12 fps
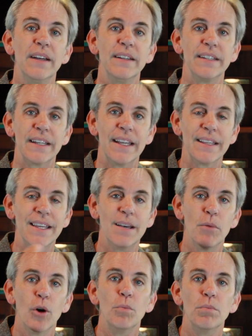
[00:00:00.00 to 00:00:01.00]
to get
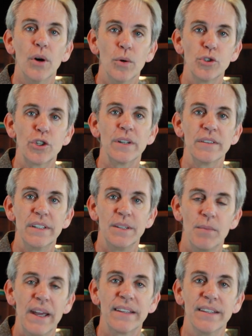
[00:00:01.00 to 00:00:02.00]
them emotionally to
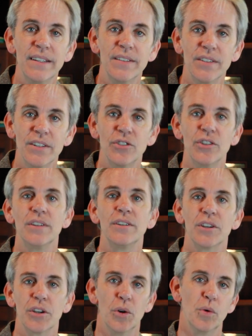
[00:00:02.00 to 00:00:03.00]
make the decision
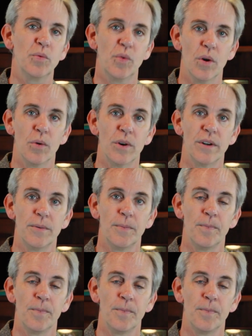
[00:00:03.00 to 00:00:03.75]
to go forward.